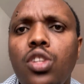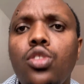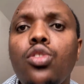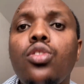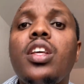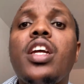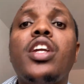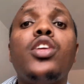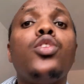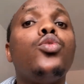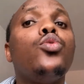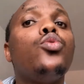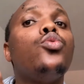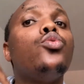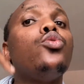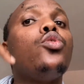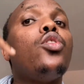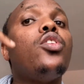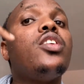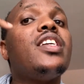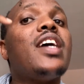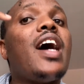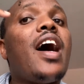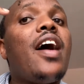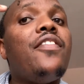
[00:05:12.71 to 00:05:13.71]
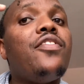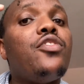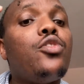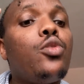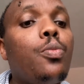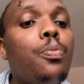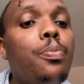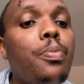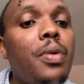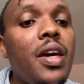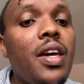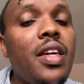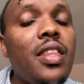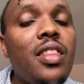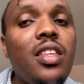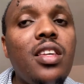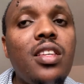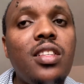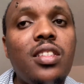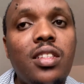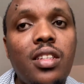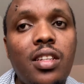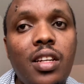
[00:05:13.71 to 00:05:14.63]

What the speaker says: so that you do not have to pay these